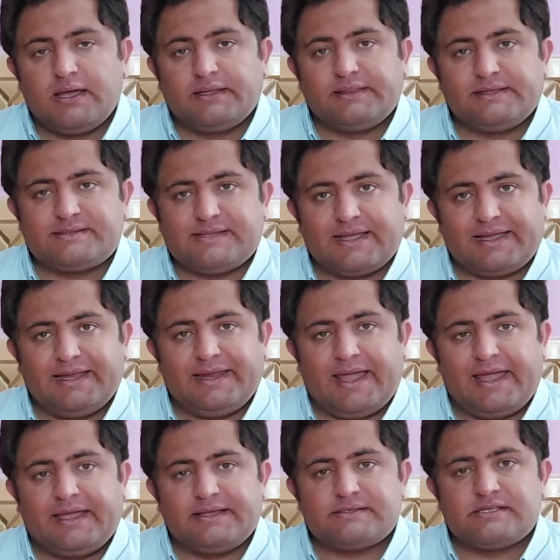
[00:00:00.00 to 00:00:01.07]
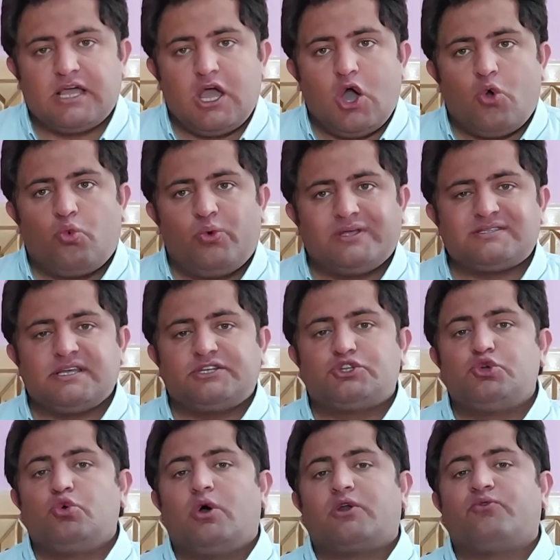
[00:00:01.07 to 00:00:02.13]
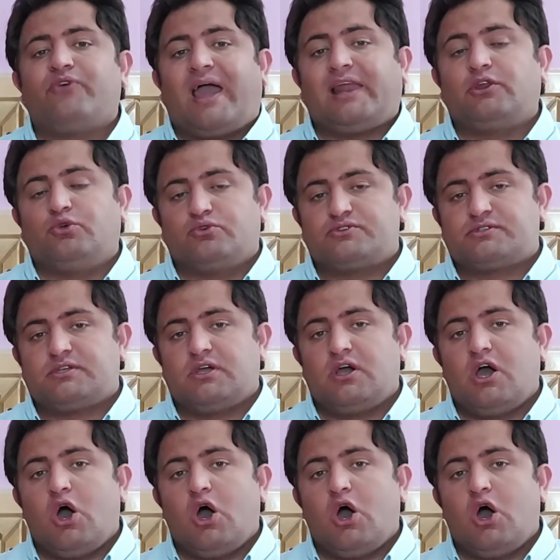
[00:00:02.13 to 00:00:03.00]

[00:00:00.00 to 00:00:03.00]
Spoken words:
The second is visit your values.